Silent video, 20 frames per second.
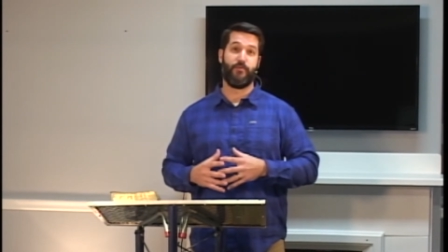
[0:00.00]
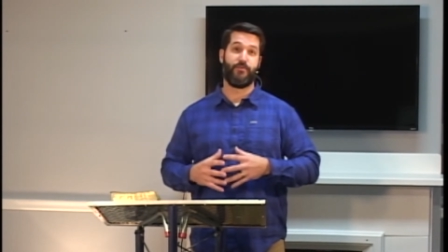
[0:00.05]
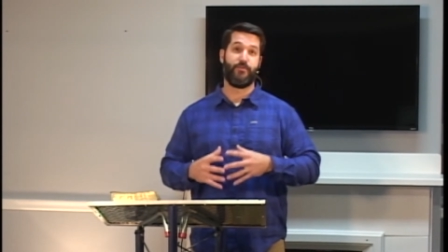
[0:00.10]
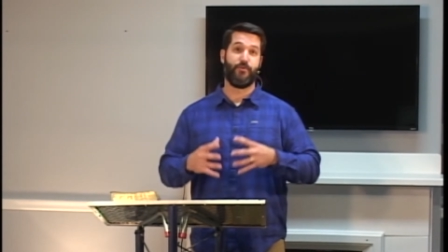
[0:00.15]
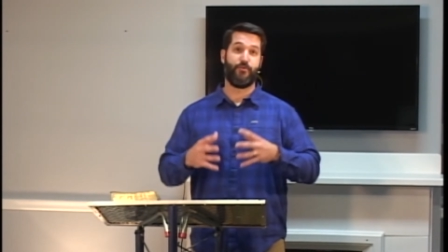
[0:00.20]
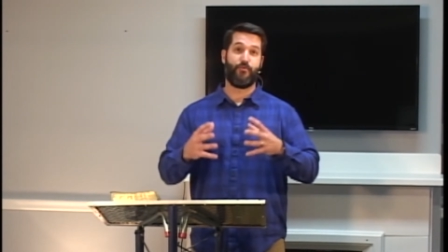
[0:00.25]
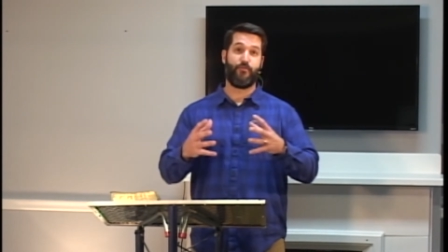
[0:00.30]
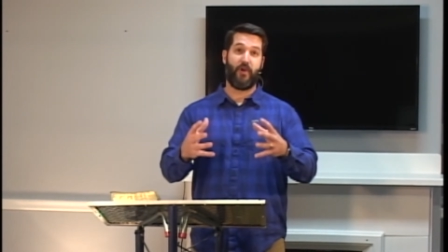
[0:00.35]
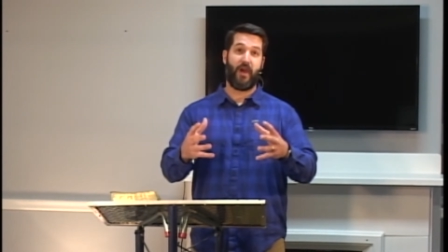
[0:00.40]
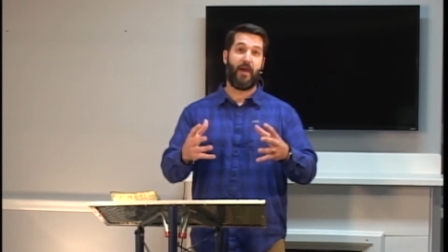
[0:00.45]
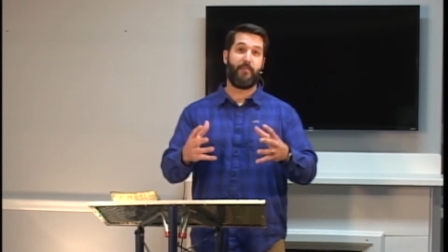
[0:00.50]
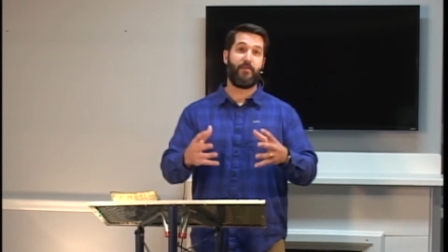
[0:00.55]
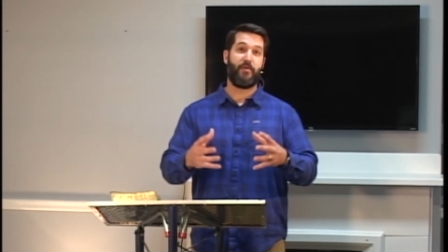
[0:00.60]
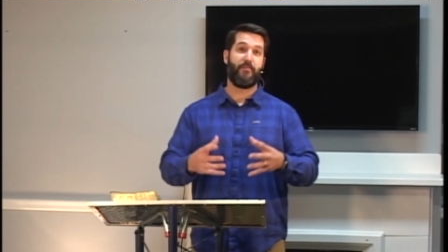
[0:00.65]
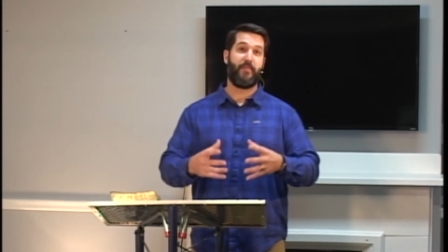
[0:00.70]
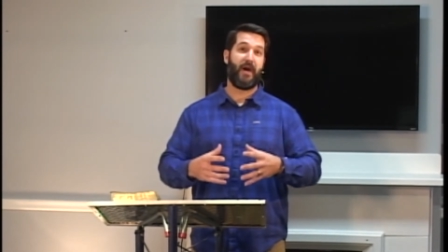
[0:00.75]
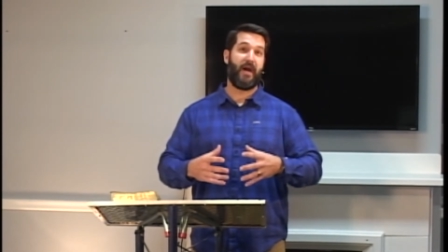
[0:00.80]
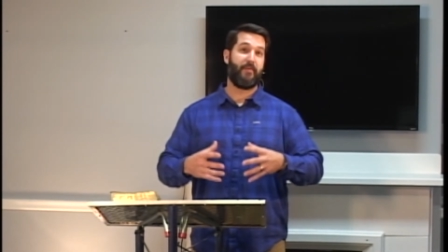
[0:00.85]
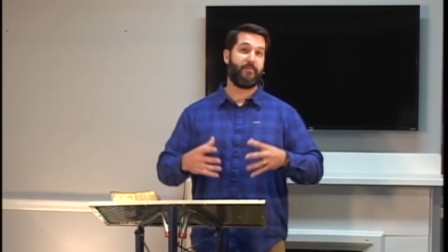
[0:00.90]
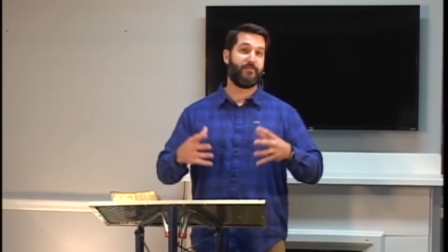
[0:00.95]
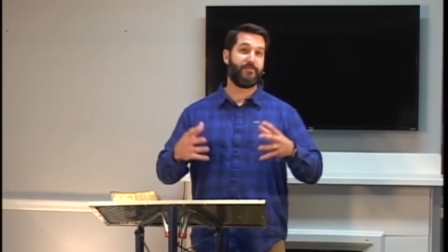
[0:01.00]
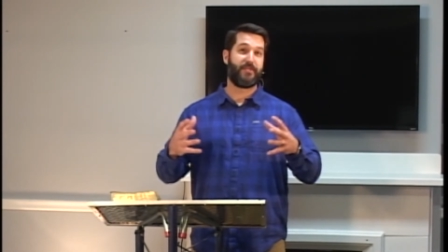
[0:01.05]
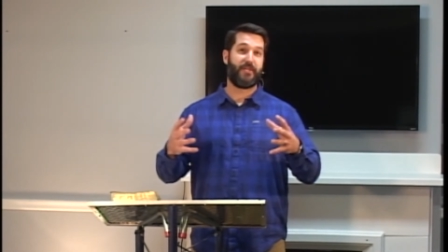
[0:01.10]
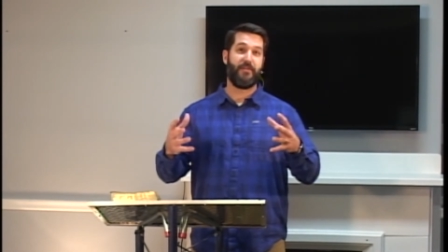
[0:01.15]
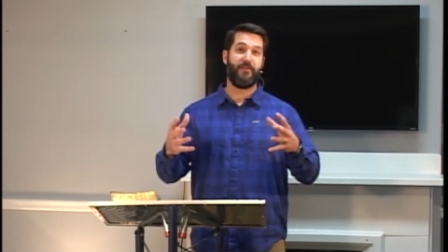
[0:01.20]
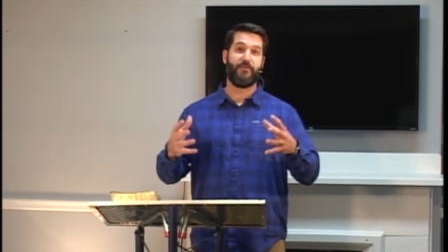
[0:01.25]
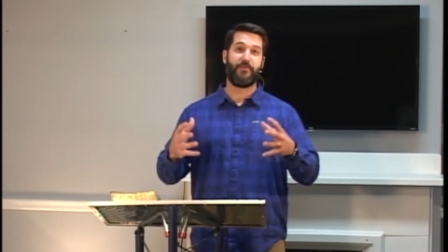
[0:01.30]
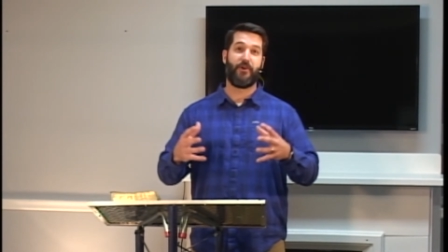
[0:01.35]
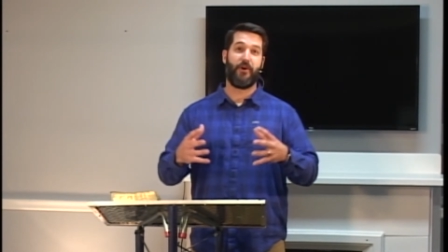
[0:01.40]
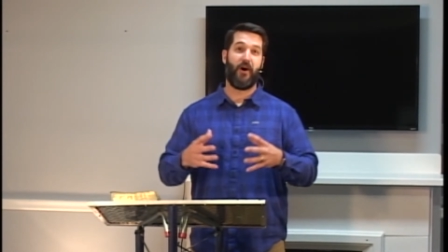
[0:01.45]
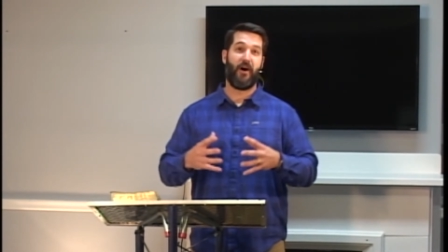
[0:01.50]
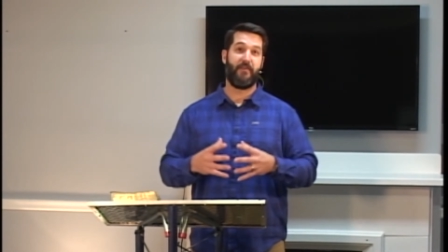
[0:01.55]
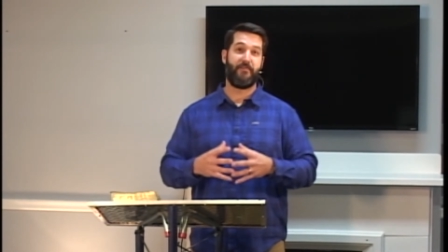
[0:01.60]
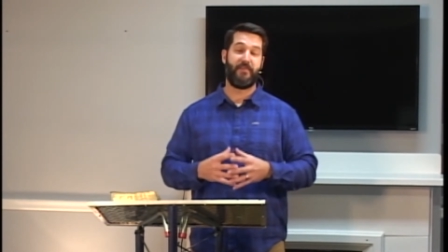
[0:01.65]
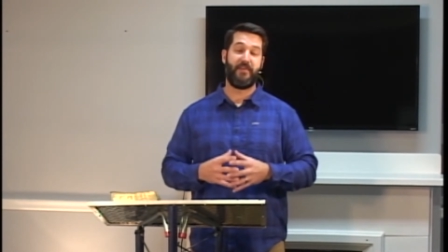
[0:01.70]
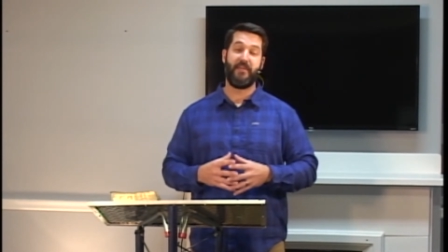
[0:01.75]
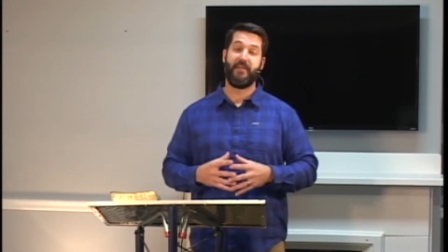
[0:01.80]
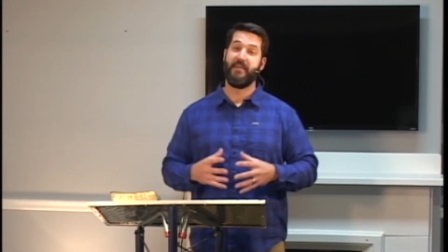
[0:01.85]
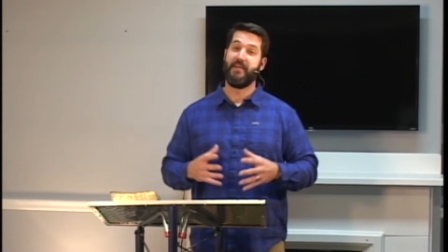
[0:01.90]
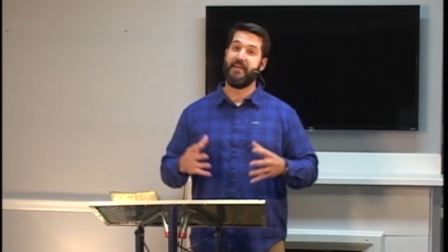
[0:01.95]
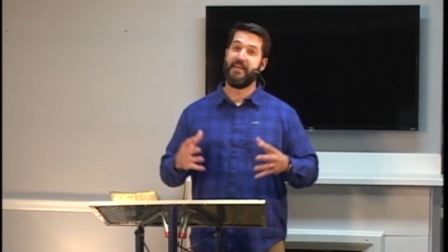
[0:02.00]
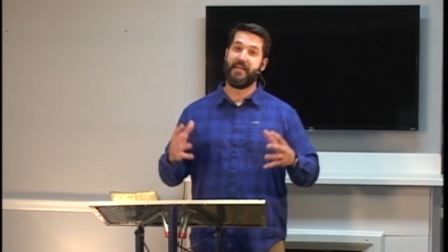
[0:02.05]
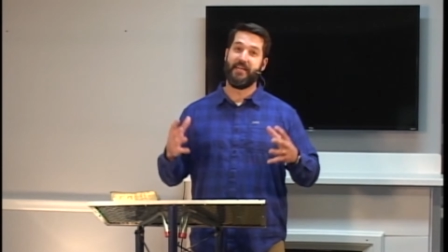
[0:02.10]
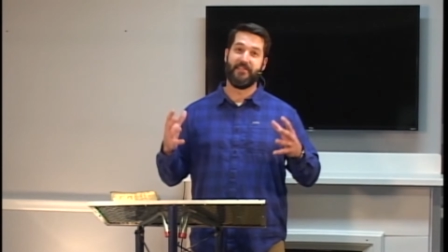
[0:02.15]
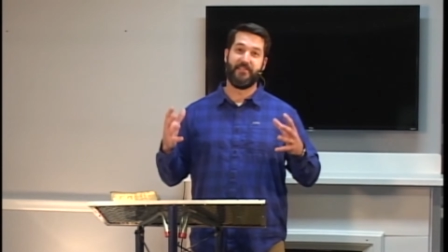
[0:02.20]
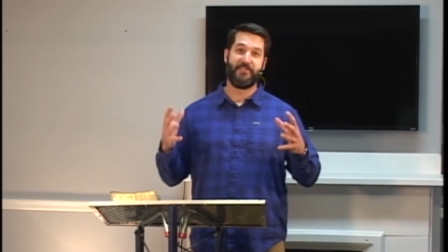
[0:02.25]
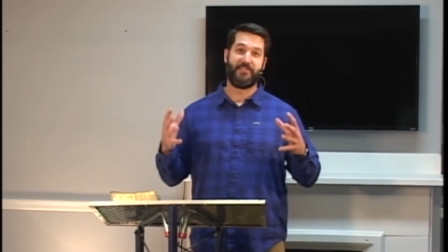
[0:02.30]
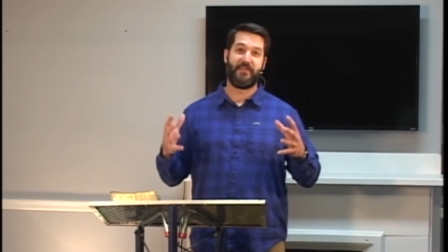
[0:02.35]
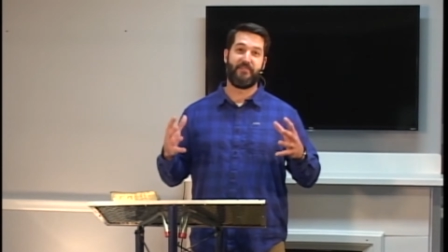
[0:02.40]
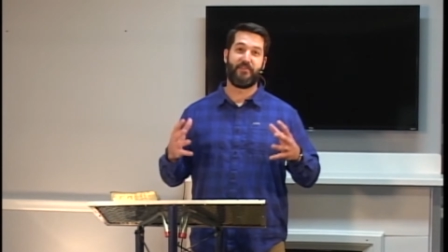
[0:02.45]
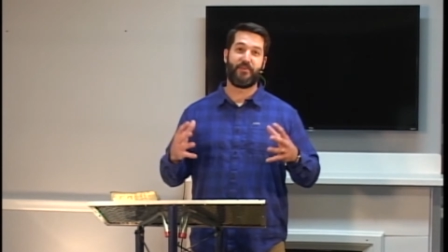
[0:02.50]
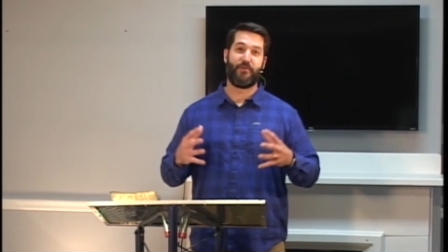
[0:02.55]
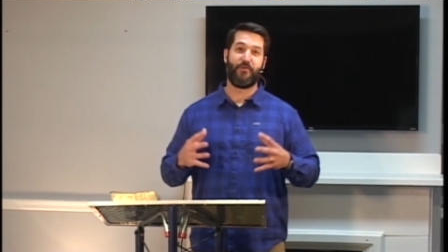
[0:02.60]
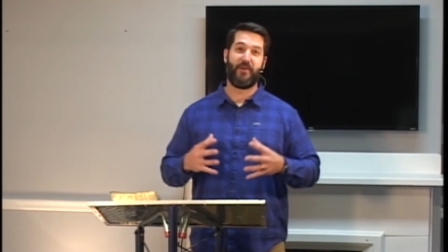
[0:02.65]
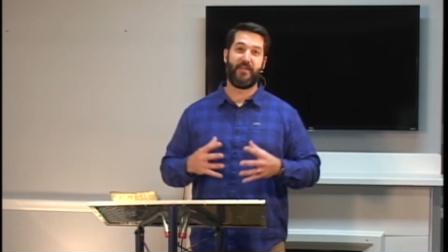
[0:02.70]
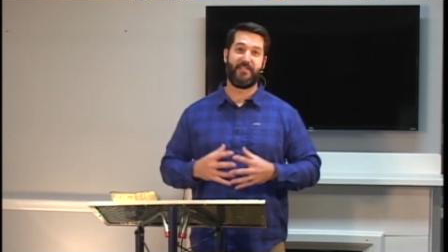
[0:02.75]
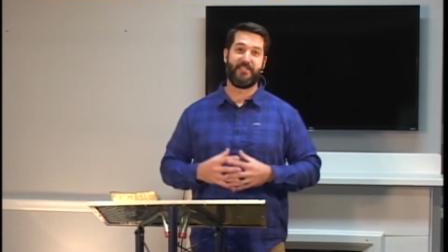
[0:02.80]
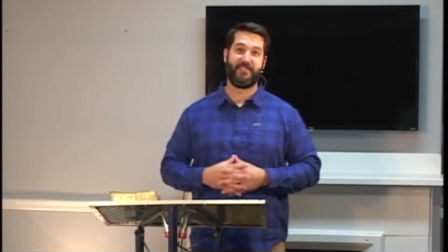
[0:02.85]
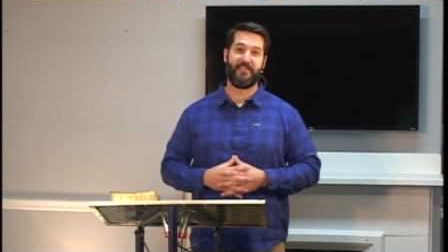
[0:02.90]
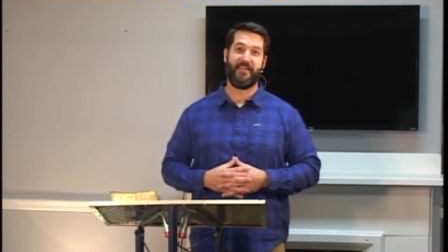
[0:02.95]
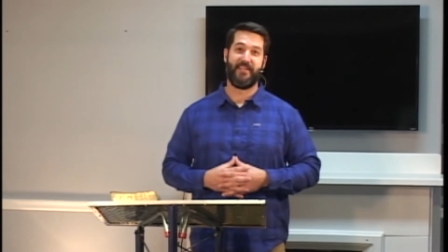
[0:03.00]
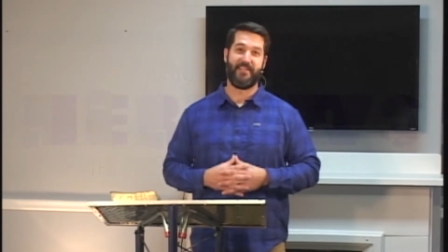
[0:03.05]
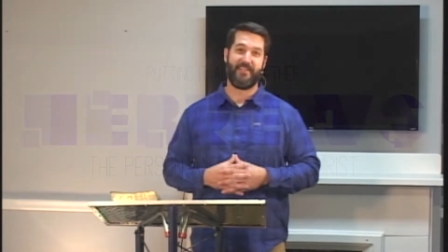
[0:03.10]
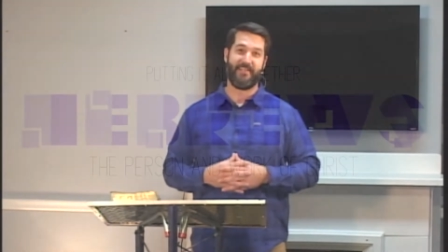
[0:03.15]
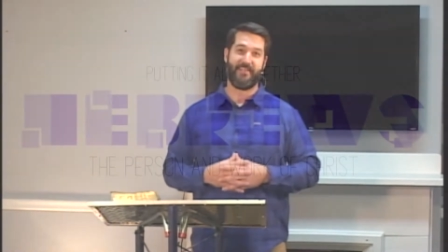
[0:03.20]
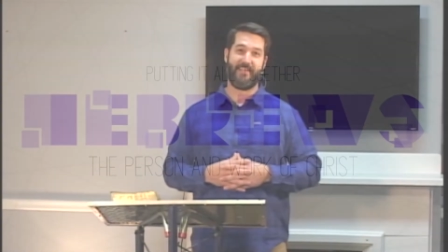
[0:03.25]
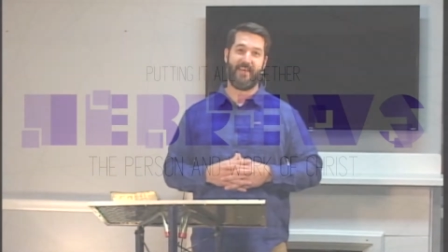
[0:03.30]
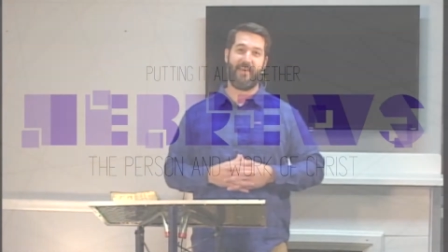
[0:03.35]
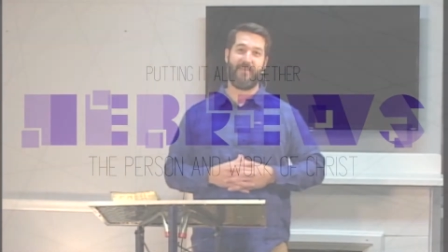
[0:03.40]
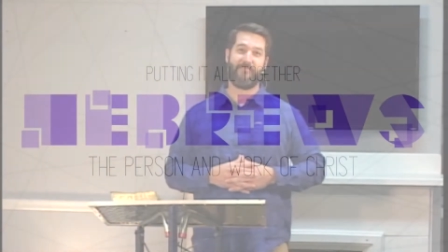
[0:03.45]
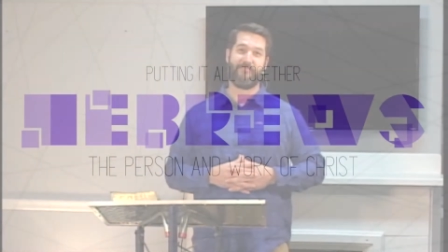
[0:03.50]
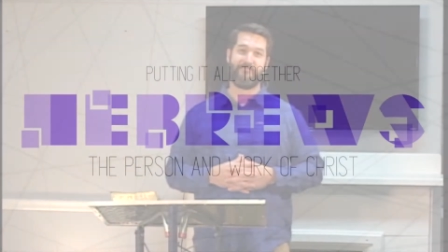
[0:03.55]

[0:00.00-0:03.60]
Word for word: So grab your Bibles, get your coffee, and let's have a great study today.